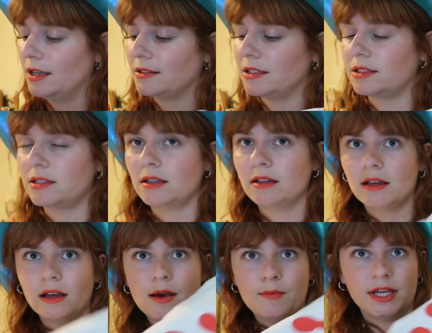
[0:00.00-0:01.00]
is this
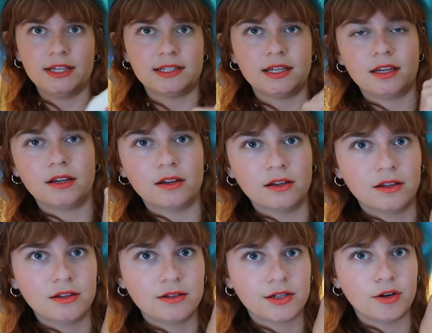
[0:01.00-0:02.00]
amazing
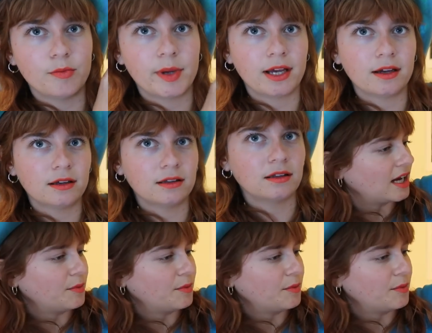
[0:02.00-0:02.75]
tote bag.